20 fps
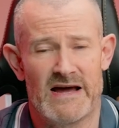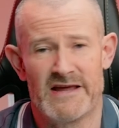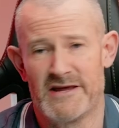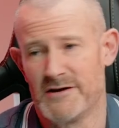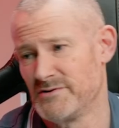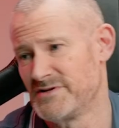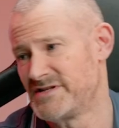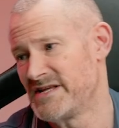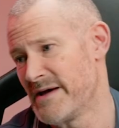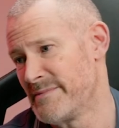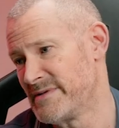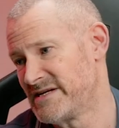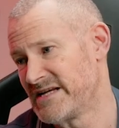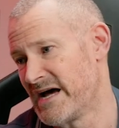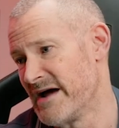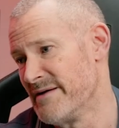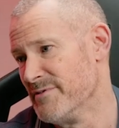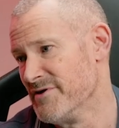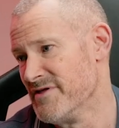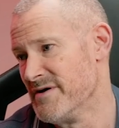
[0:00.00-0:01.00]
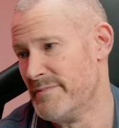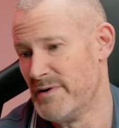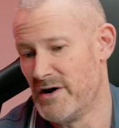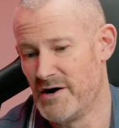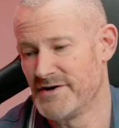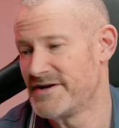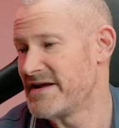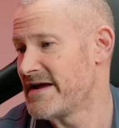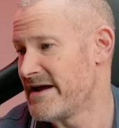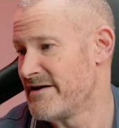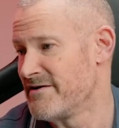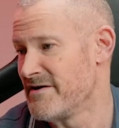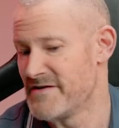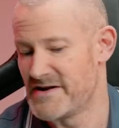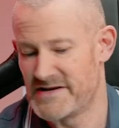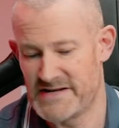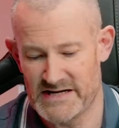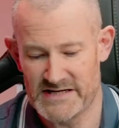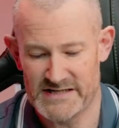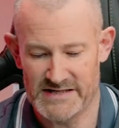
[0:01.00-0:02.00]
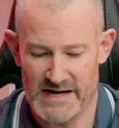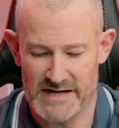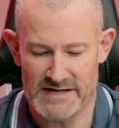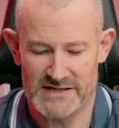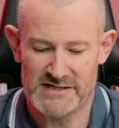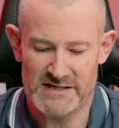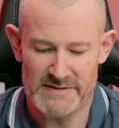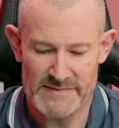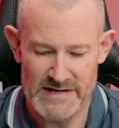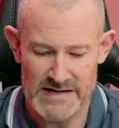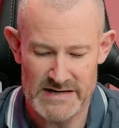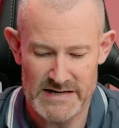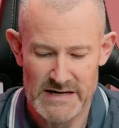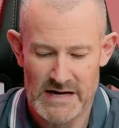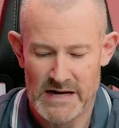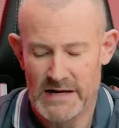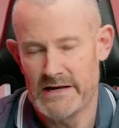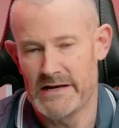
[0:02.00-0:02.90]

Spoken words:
I used the MSI motherboard here on the desk next to me.